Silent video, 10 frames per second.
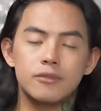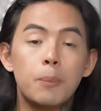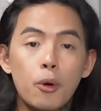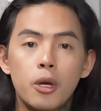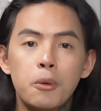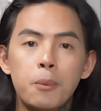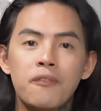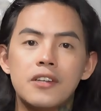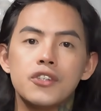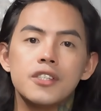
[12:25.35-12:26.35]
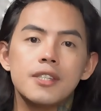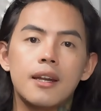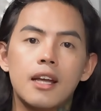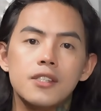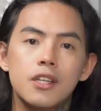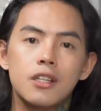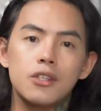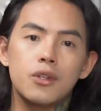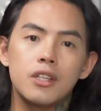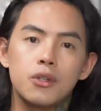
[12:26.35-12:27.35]
The Pokemon professor is the next thing that
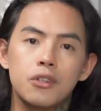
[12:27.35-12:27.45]
you need to